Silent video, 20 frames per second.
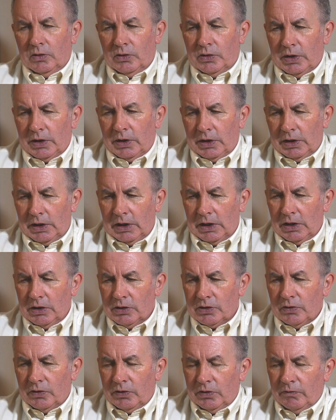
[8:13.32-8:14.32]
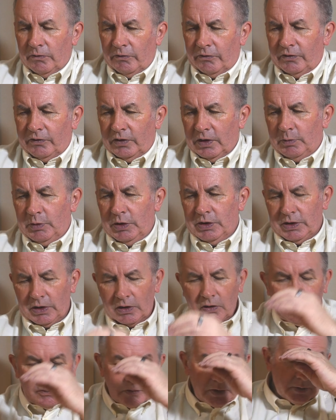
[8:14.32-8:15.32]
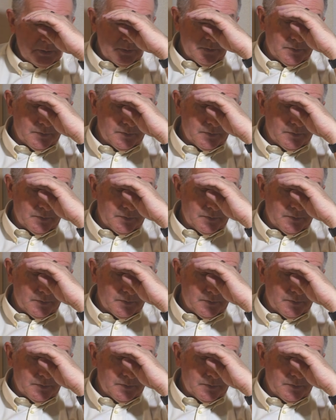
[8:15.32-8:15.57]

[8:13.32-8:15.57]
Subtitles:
Trying to get it so it don't flip it over.